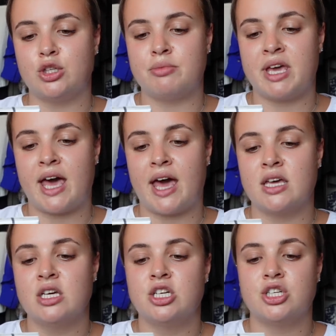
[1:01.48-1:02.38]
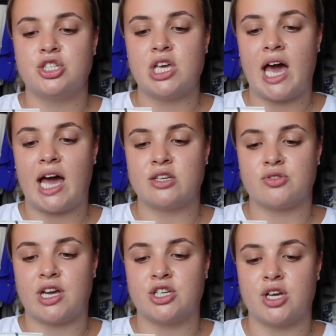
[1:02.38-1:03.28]
Lumiere Sheer
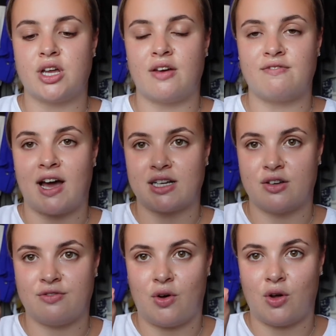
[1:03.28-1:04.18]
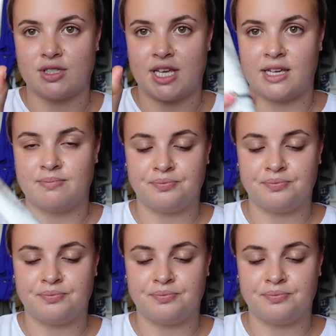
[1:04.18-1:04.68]
Hydration Factor 40.